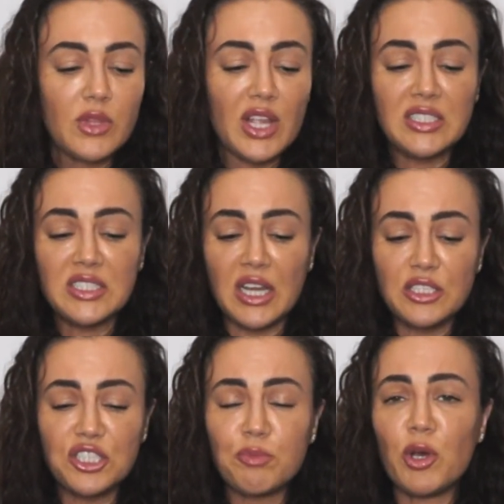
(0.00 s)

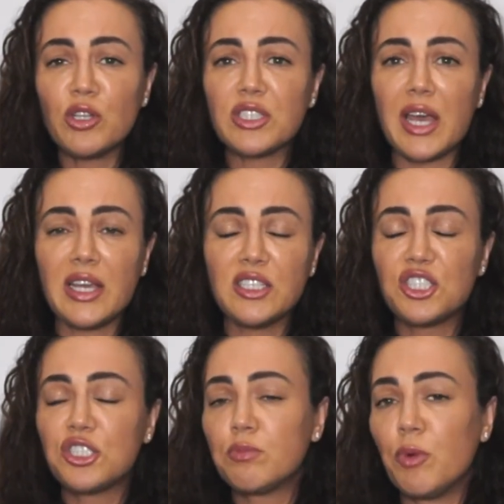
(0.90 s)
sunspot, age
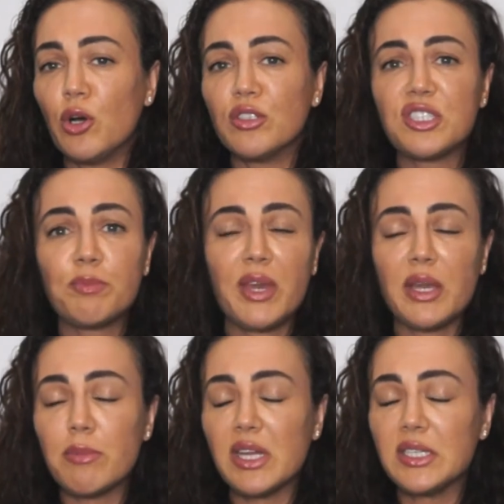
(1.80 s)
spots,
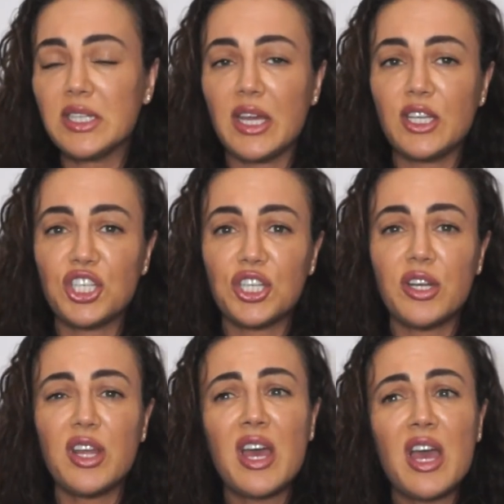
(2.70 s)

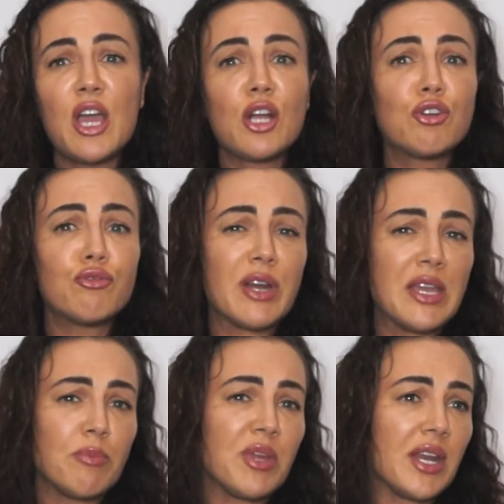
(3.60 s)
pigmentation,
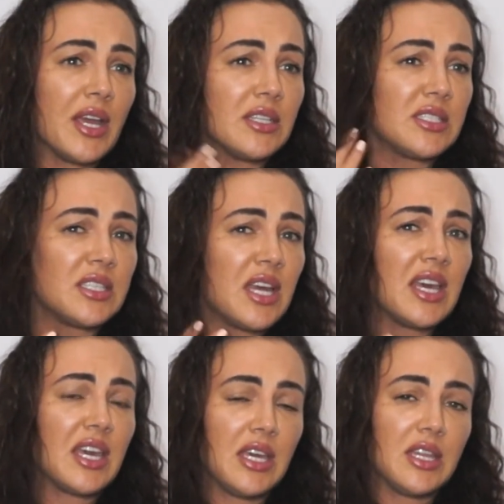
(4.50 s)
crepiness
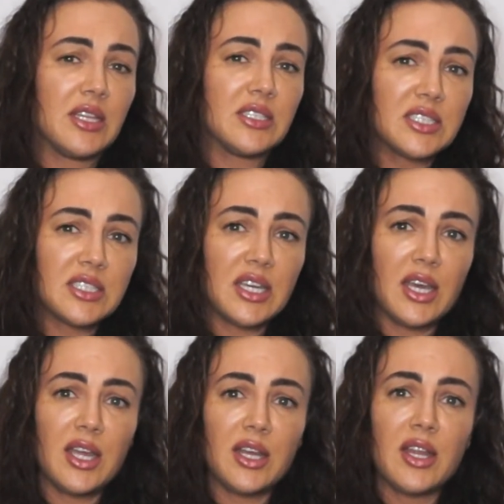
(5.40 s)
in the
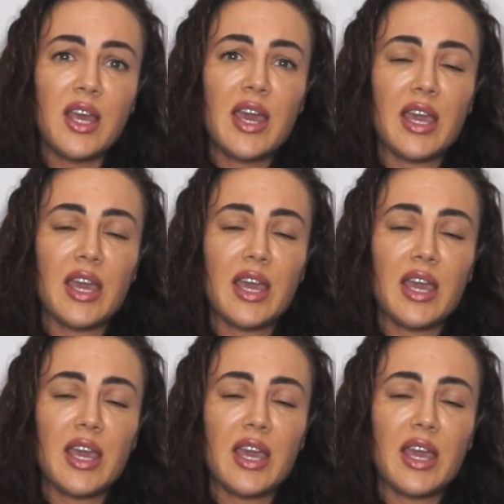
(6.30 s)
skin.